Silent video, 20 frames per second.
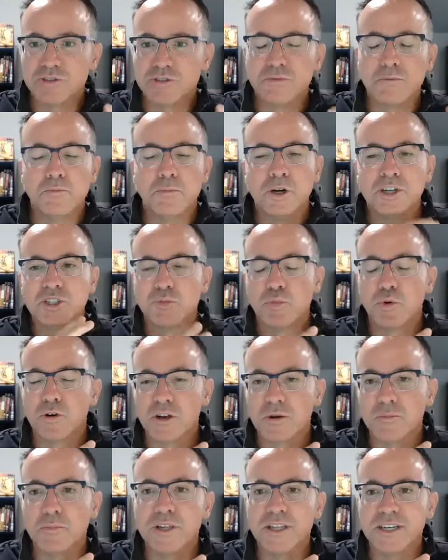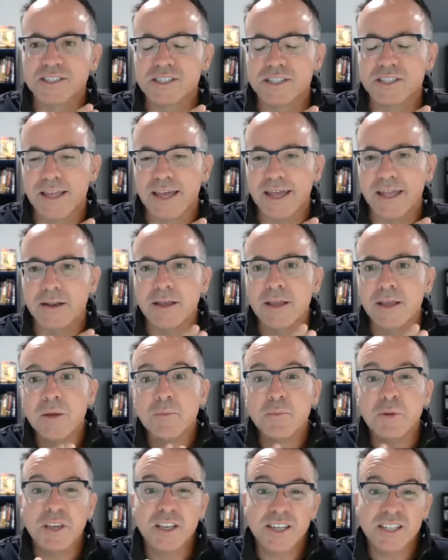It's much more complex than that
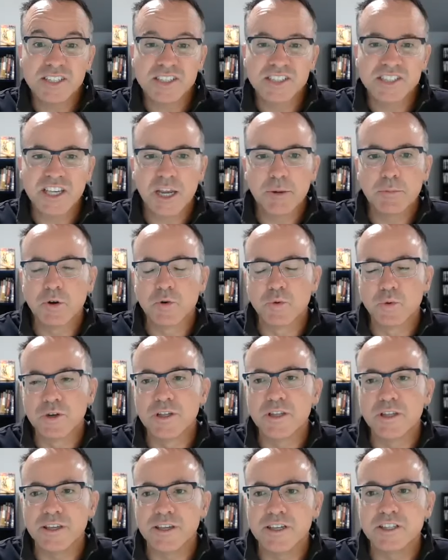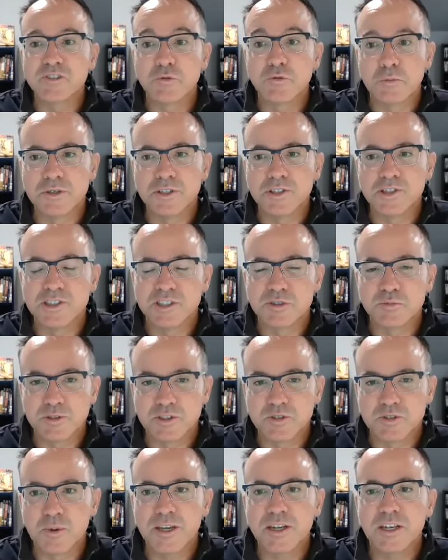because cyber really is, from business
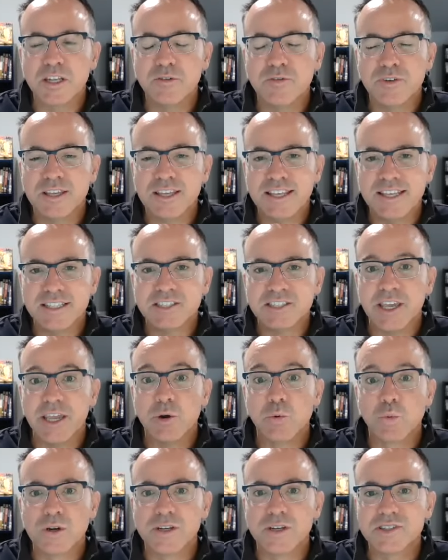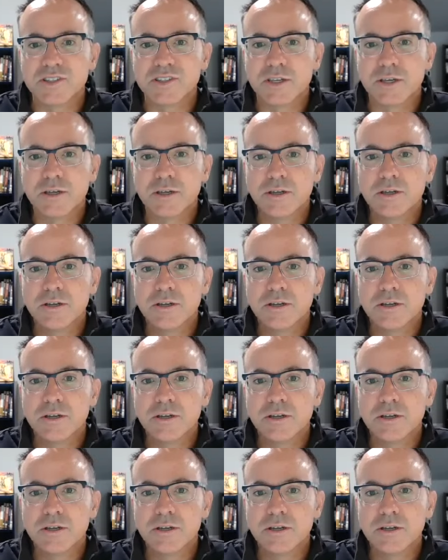perspective, it's a risk.